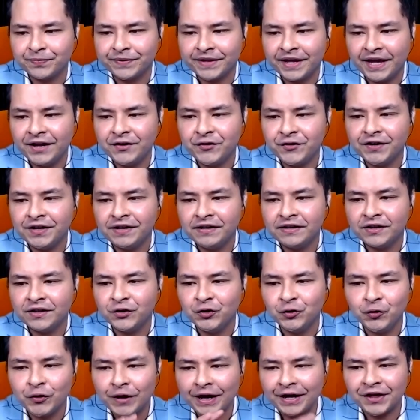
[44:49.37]
Adrian,
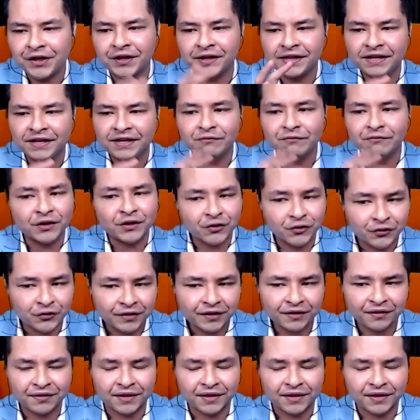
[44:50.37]
you actually recruited